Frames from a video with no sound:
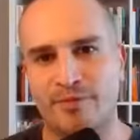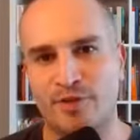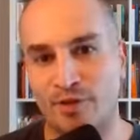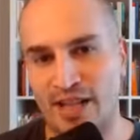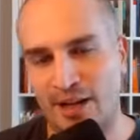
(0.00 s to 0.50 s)

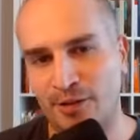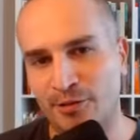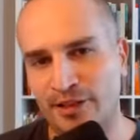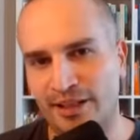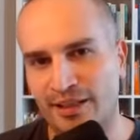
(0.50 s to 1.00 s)
So not
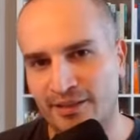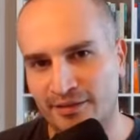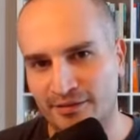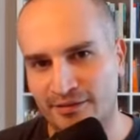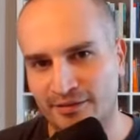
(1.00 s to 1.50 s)
only
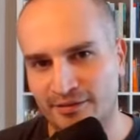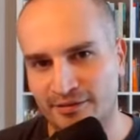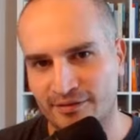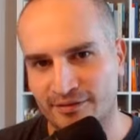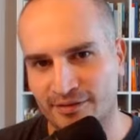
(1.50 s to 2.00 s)

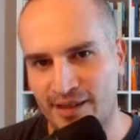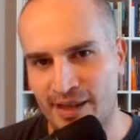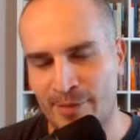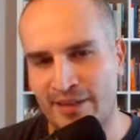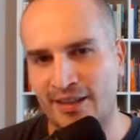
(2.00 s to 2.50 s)

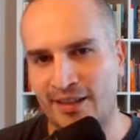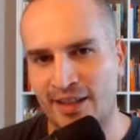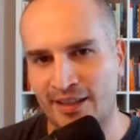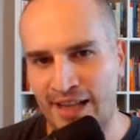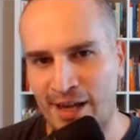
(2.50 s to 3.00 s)
am I then
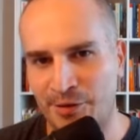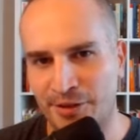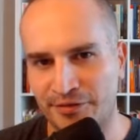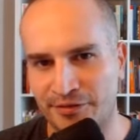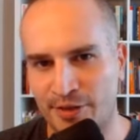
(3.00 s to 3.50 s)
kicked out
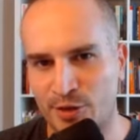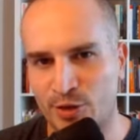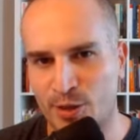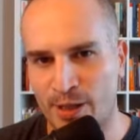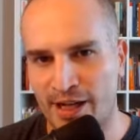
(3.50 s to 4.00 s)
of this
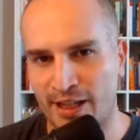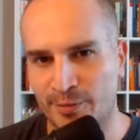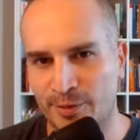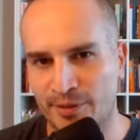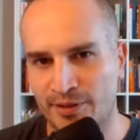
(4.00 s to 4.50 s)

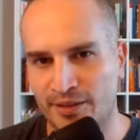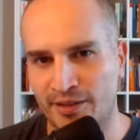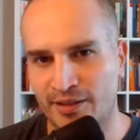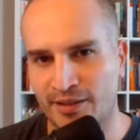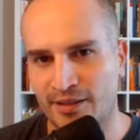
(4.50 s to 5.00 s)
tribe,
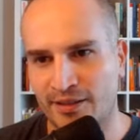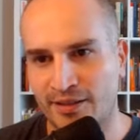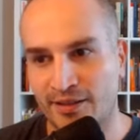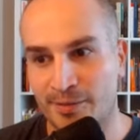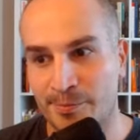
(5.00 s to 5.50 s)

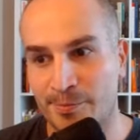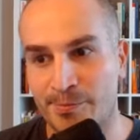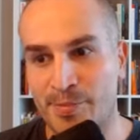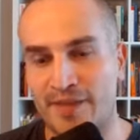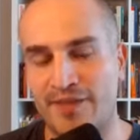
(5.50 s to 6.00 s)

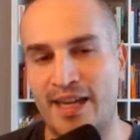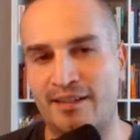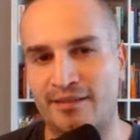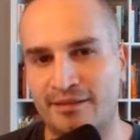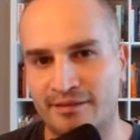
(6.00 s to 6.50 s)
but
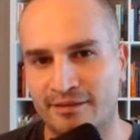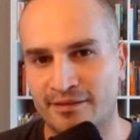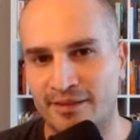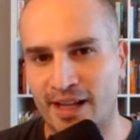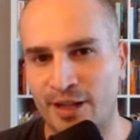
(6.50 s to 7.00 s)
then
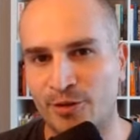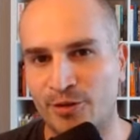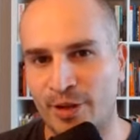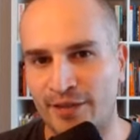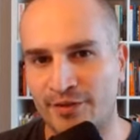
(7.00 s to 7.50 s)
I
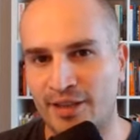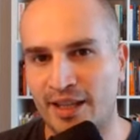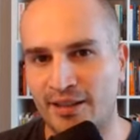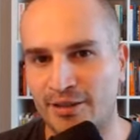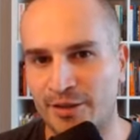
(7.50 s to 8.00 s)
also have to
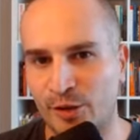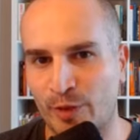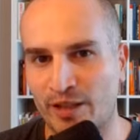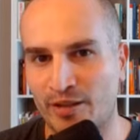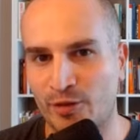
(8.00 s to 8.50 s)
get into
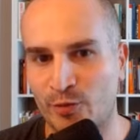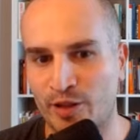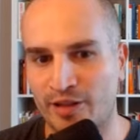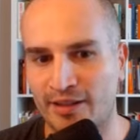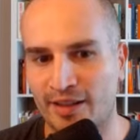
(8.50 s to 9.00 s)
spaces
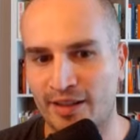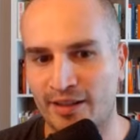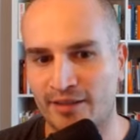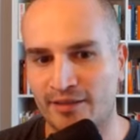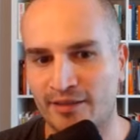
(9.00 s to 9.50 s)
where it's like